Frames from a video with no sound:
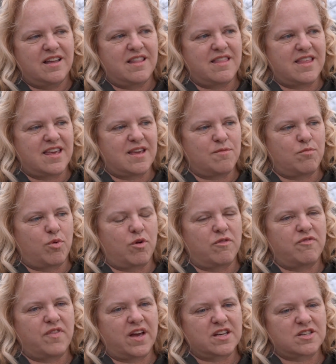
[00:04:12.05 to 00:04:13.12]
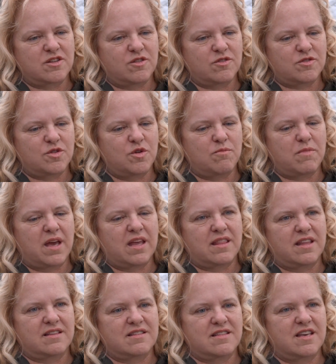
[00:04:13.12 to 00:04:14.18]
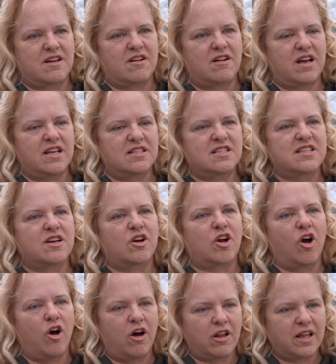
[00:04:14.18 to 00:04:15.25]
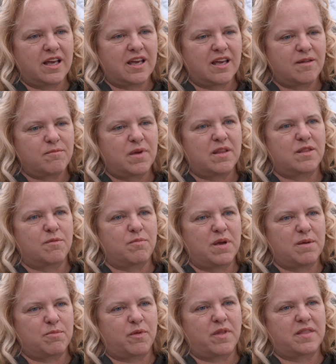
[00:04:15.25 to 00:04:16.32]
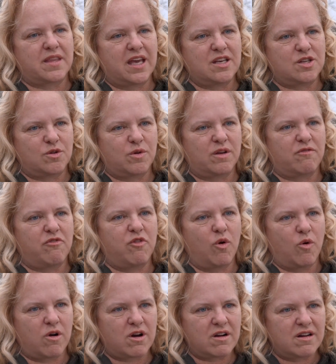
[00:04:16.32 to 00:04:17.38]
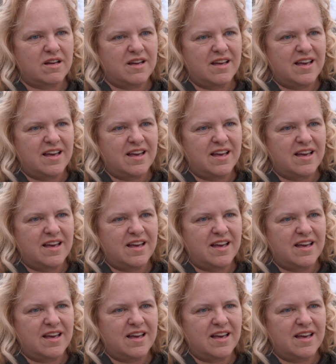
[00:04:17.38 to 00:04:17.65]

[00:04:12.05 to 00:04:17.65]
the professionals who make this their calling meet the people that they do it for.